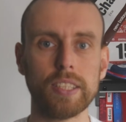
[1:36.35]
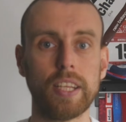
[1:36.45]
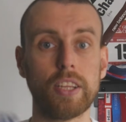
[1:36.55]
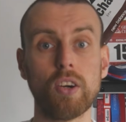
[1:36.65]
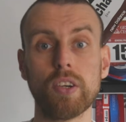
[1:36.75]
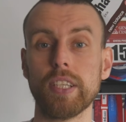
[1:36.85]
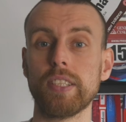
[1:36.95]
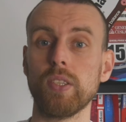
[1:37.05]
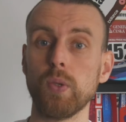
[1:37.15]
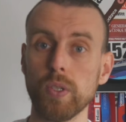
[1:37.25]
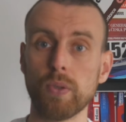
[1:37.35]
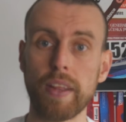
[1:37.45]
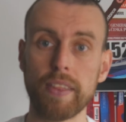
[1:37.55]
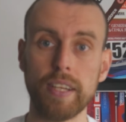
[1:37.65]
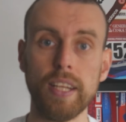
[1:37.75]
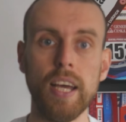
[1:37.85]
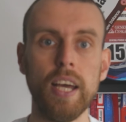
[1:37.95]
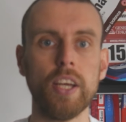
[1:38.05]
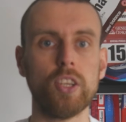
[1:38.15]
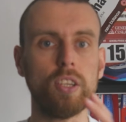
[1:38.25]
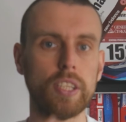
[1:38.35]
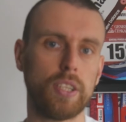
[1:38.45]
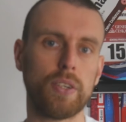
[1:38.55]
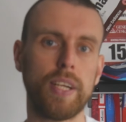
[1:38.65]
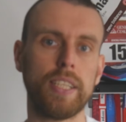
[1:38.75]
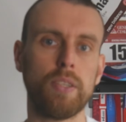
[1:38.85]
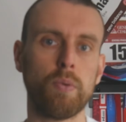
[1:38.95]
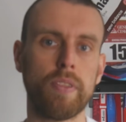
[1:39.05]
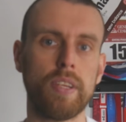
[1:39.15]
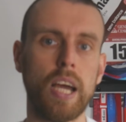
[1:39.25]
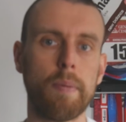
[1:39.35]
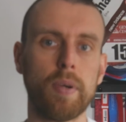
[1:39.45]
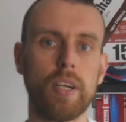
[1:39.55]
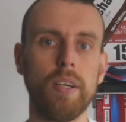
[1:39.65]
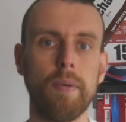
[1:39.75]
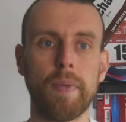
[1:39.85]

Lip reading: The tongue is ultra thin, not integrated with the upper,